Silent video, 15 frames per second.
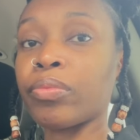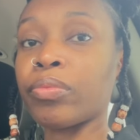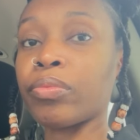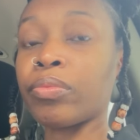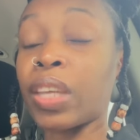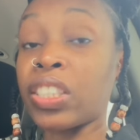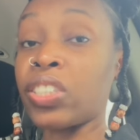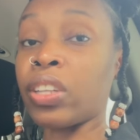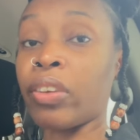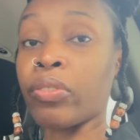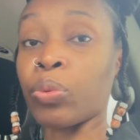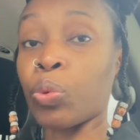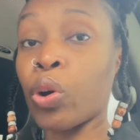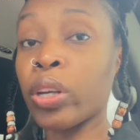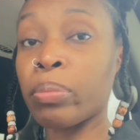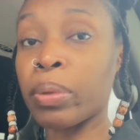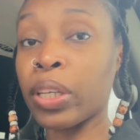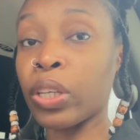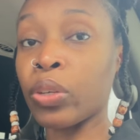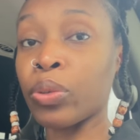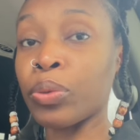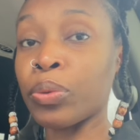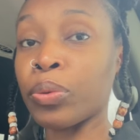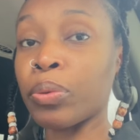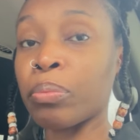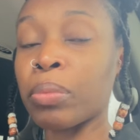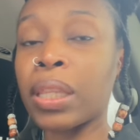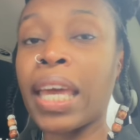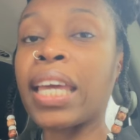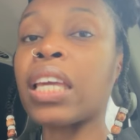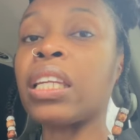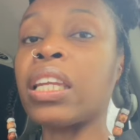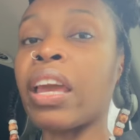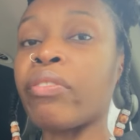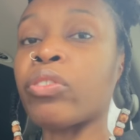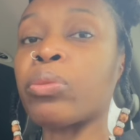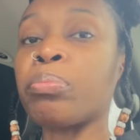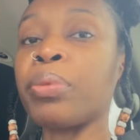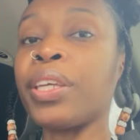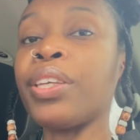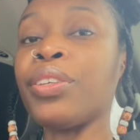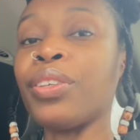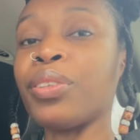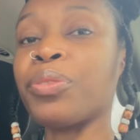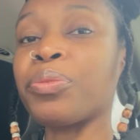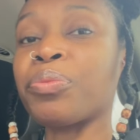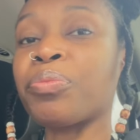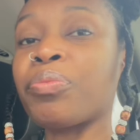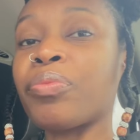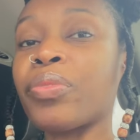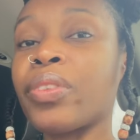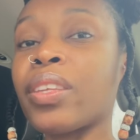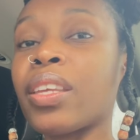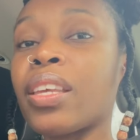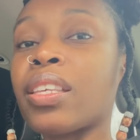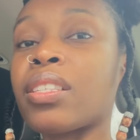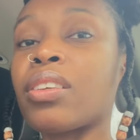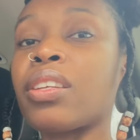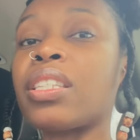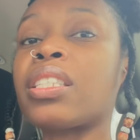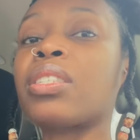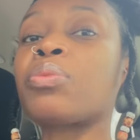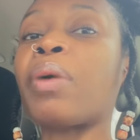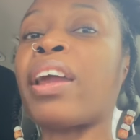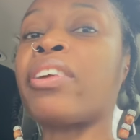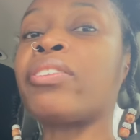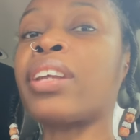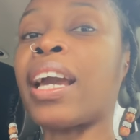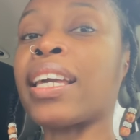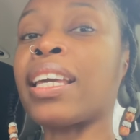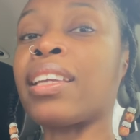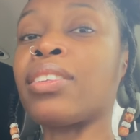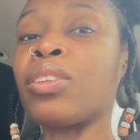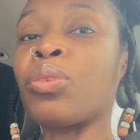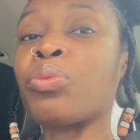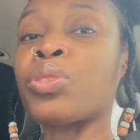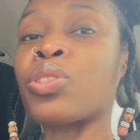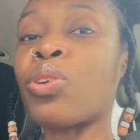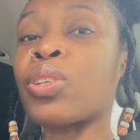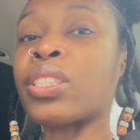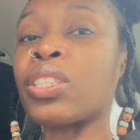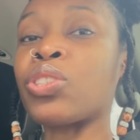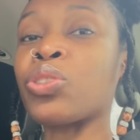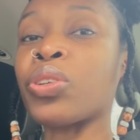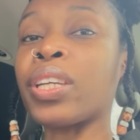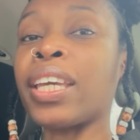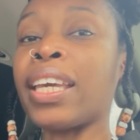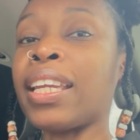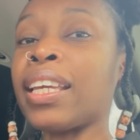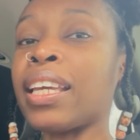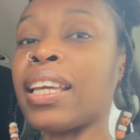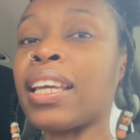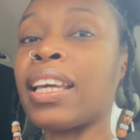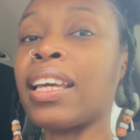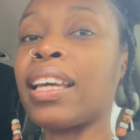They should never want to be you, but they could never be you. So this is why they're not getting the results that you're getting.